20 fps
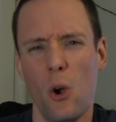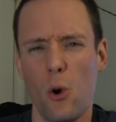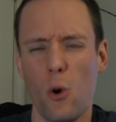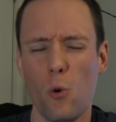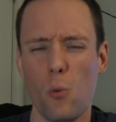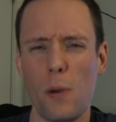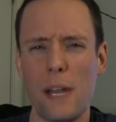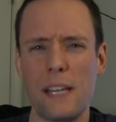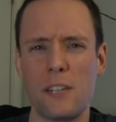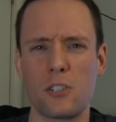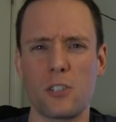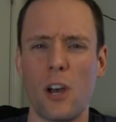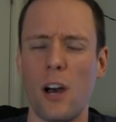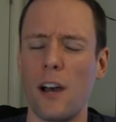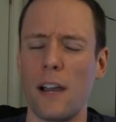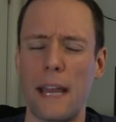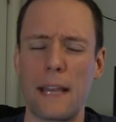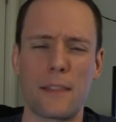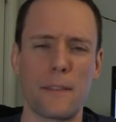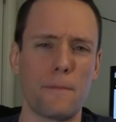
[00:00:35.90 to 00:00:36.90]
who we
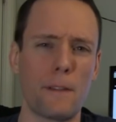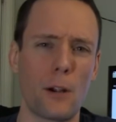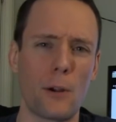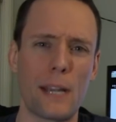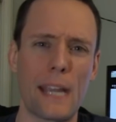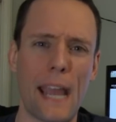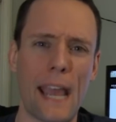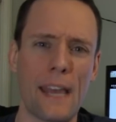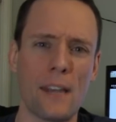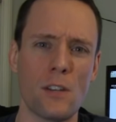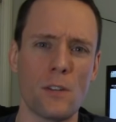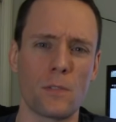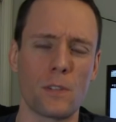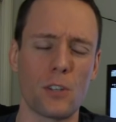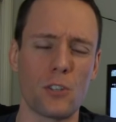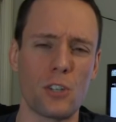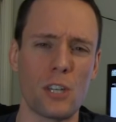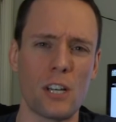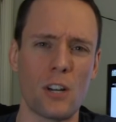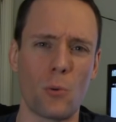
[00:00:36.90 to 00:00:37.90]
saw at the very end of
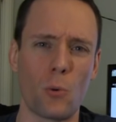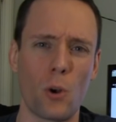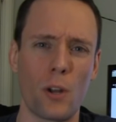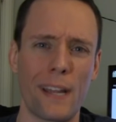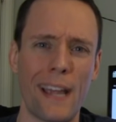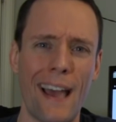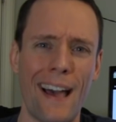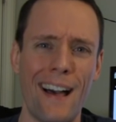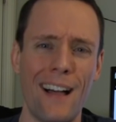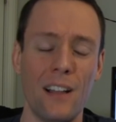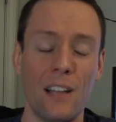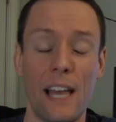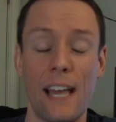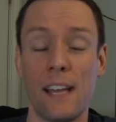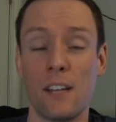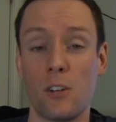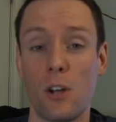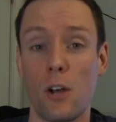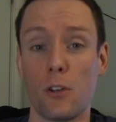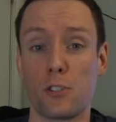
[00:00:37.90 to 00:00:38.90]
Casino Royale
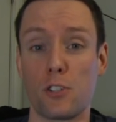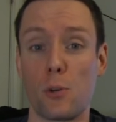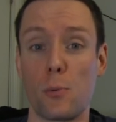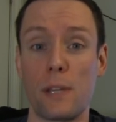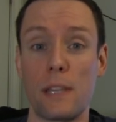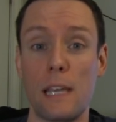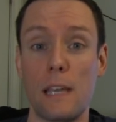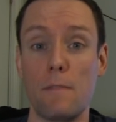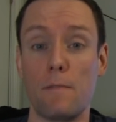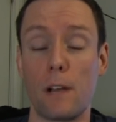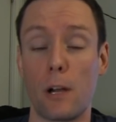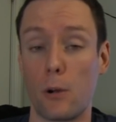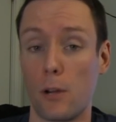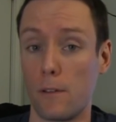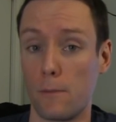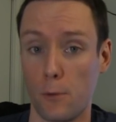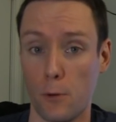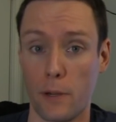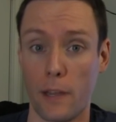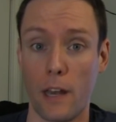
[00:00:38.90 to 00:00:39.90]
and also in the
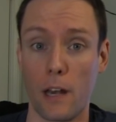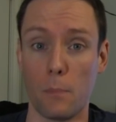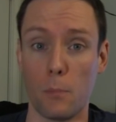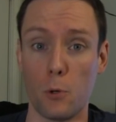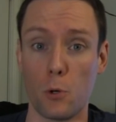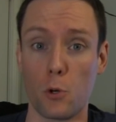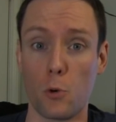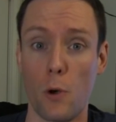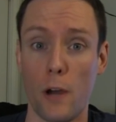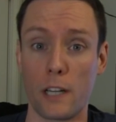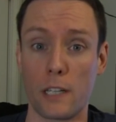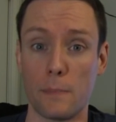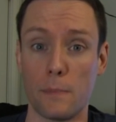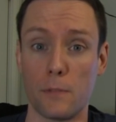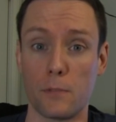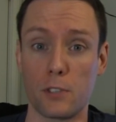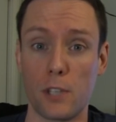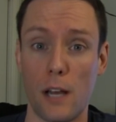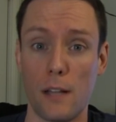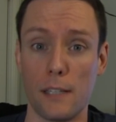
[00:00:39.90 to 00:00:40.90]
very forgettable Quantum
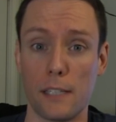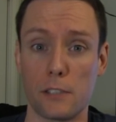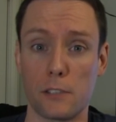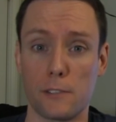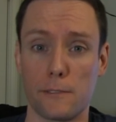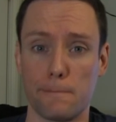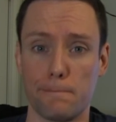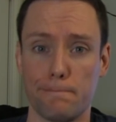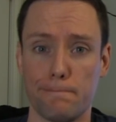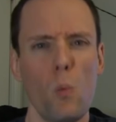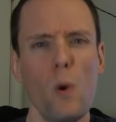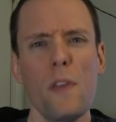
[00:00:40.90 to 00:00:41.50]
of Solace.